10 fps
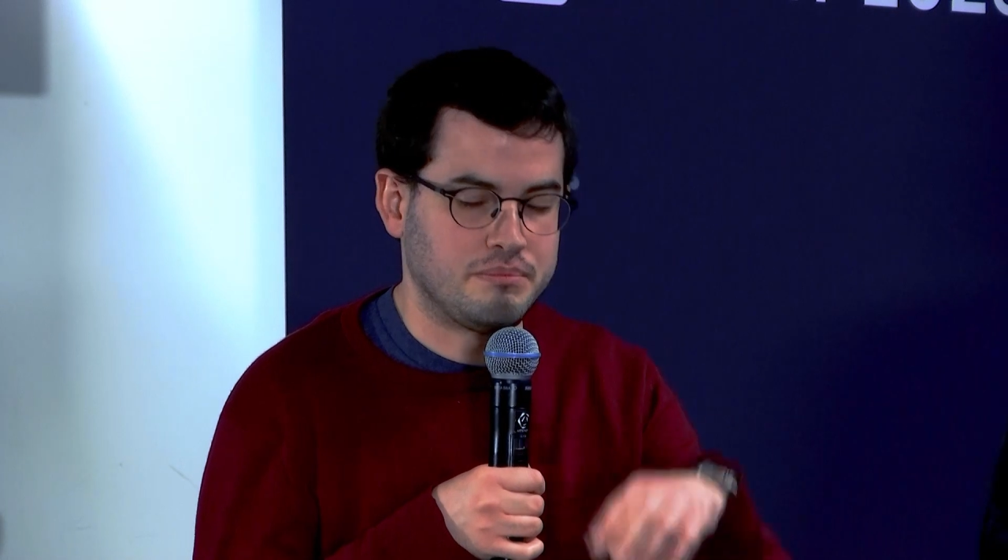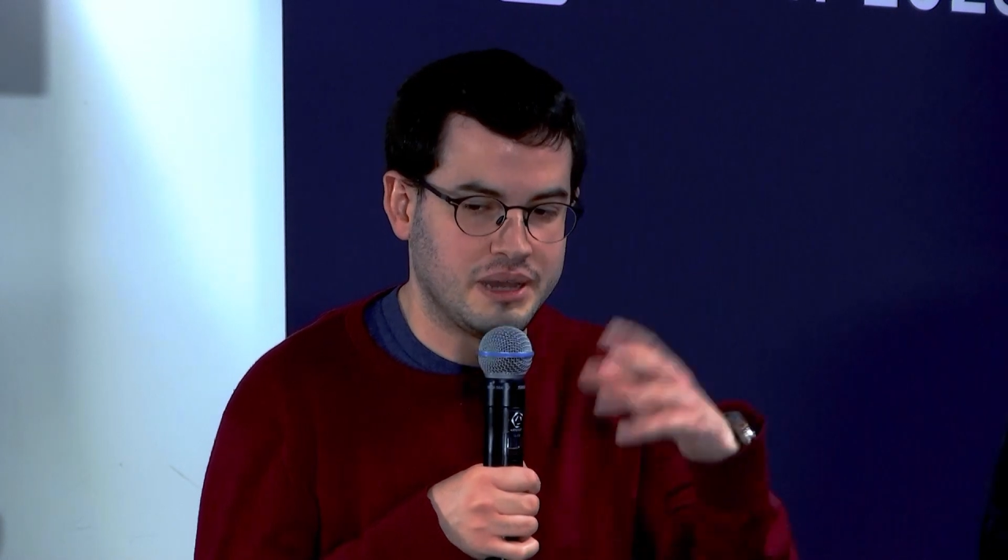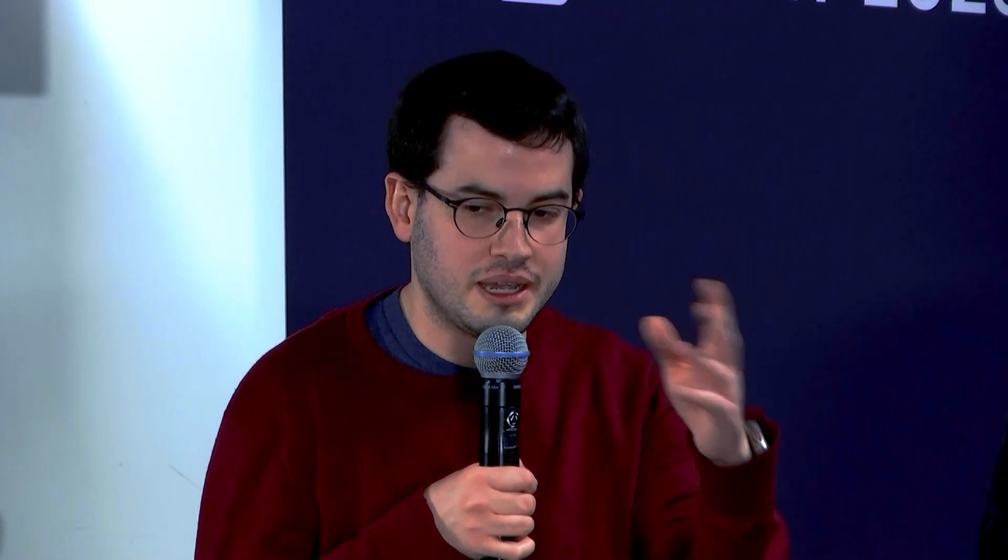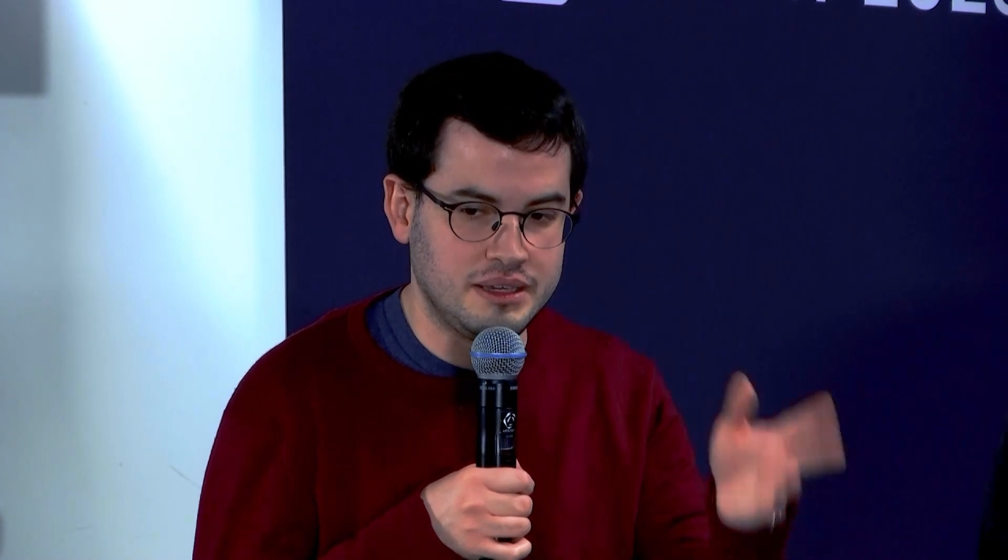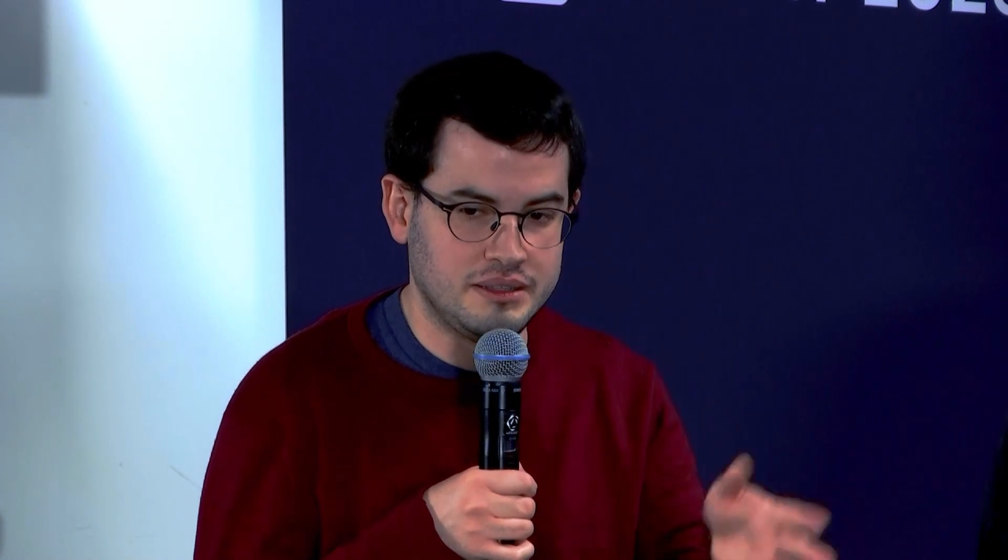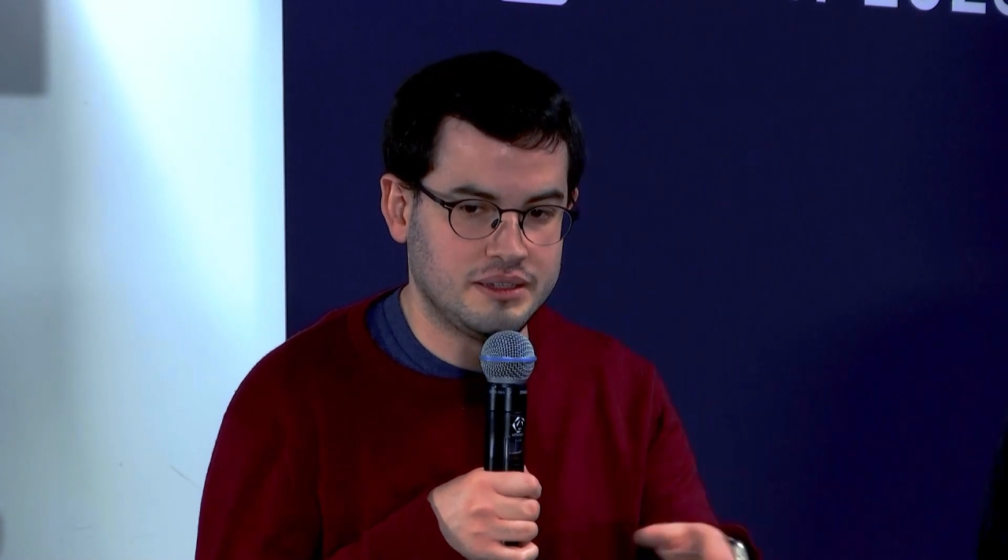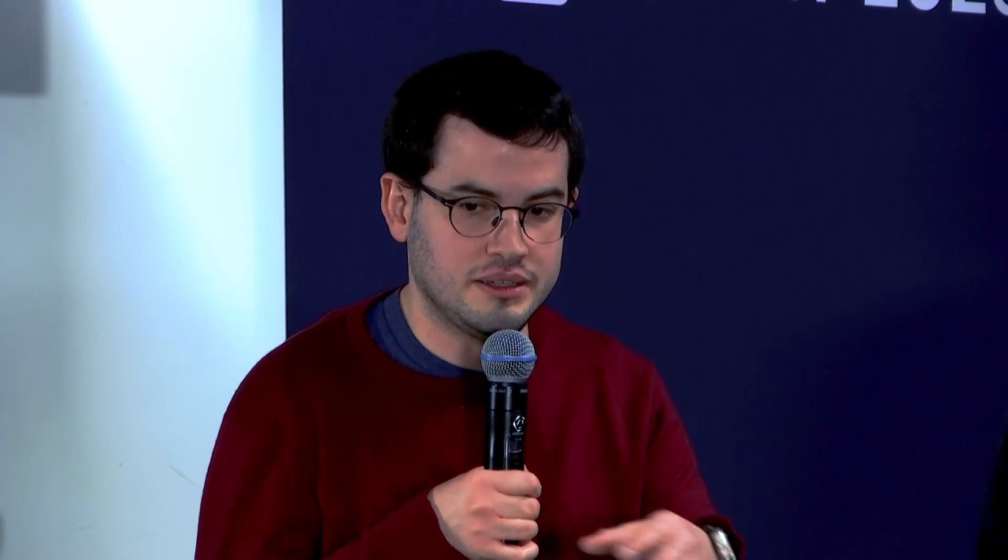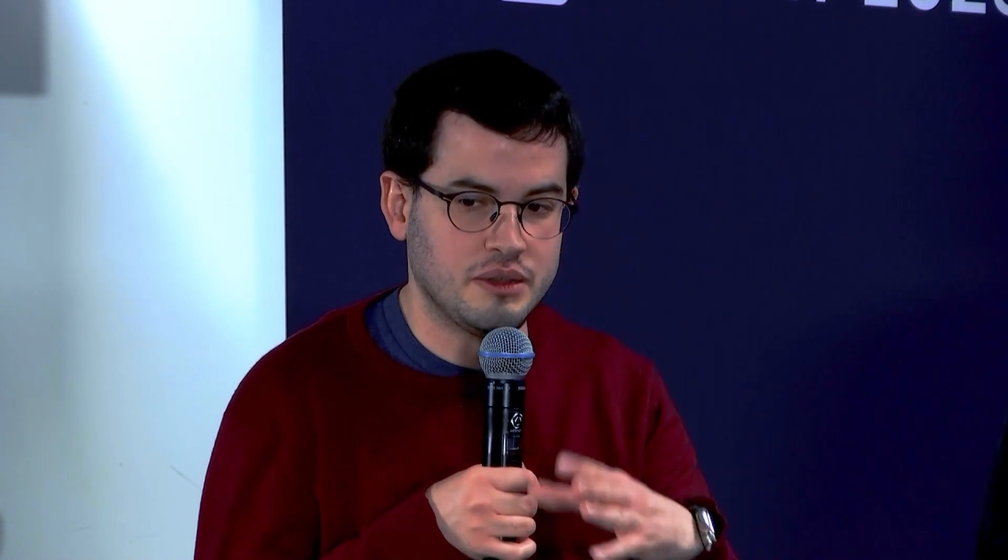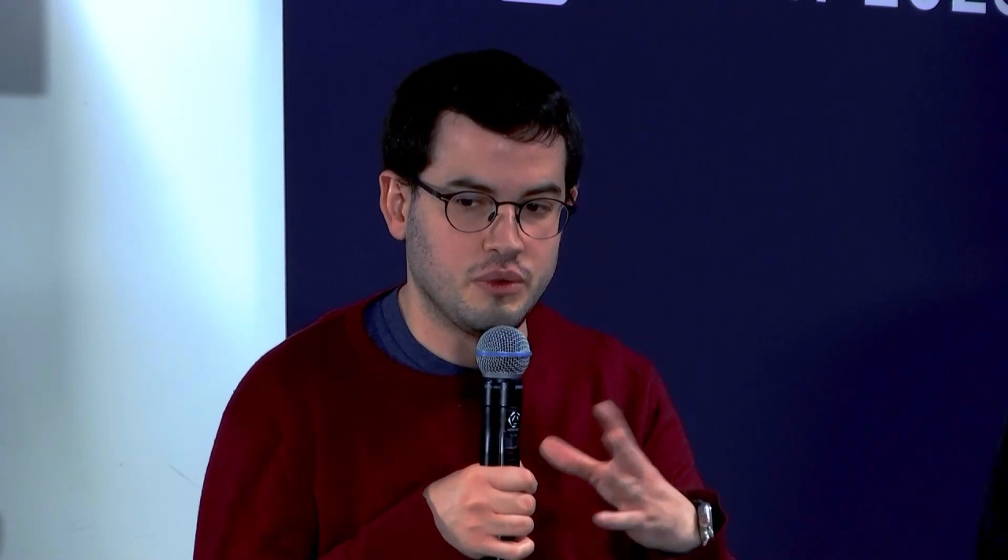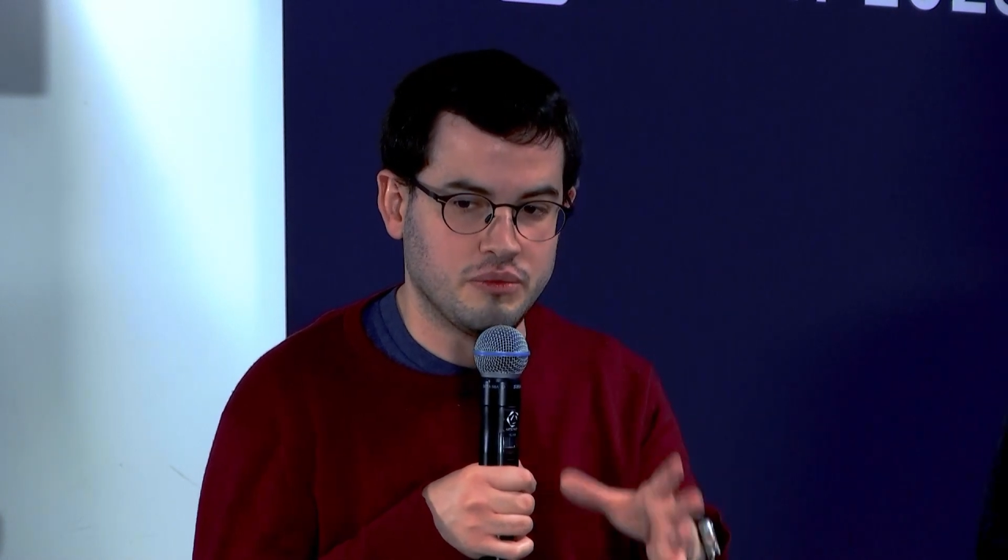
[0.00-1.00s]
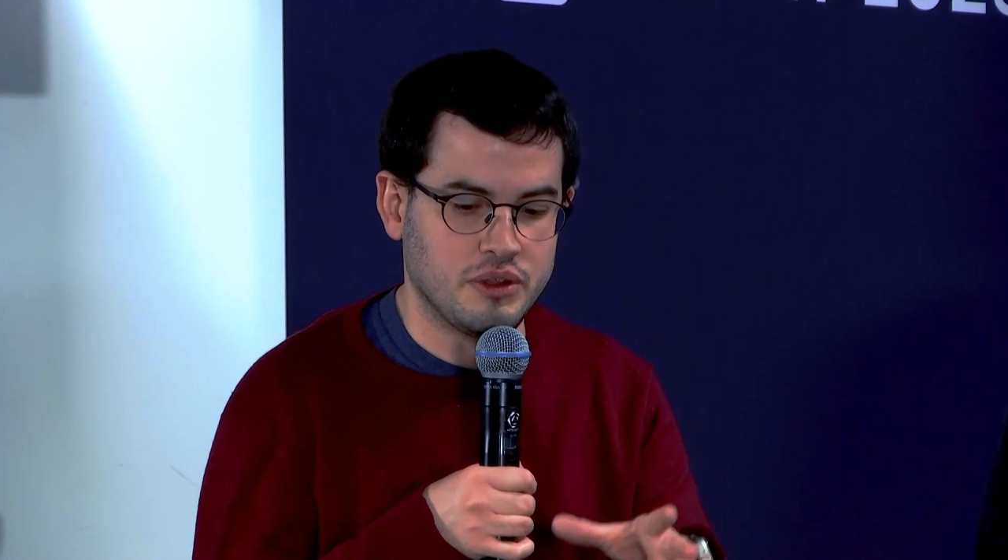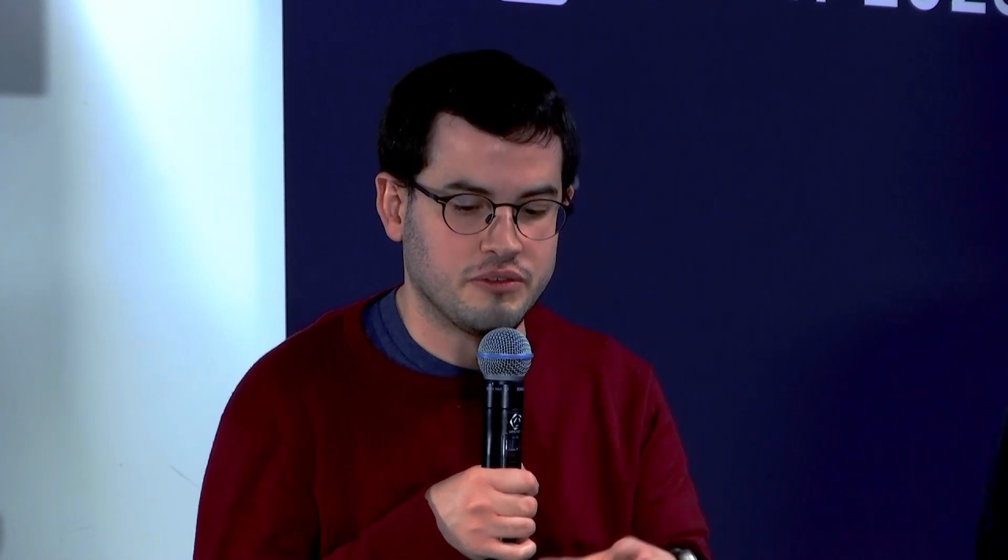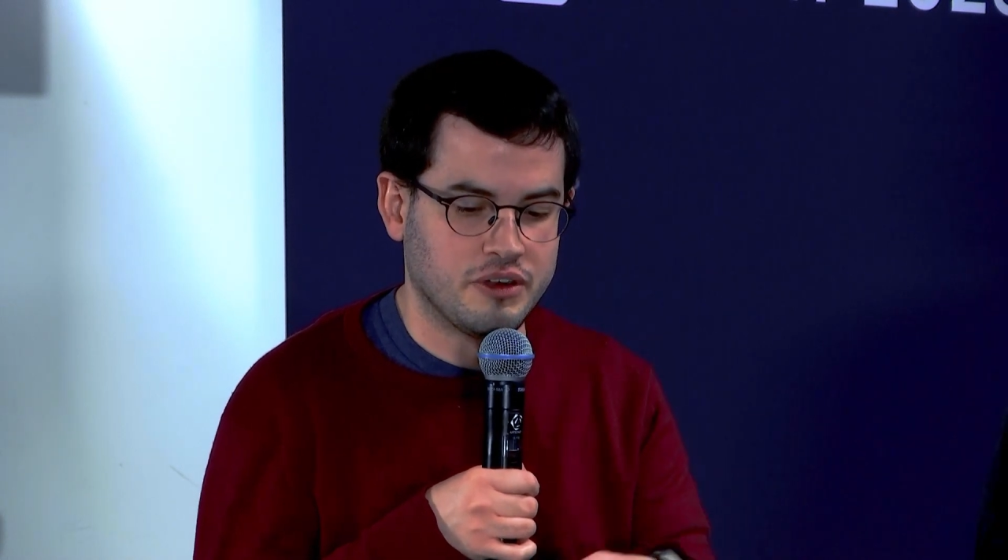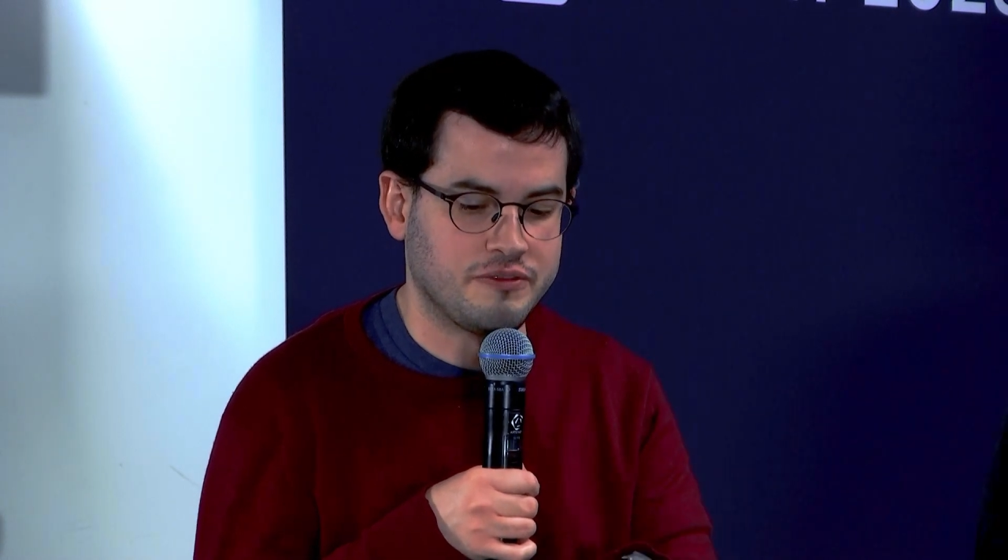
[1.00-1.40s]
back in the day when we were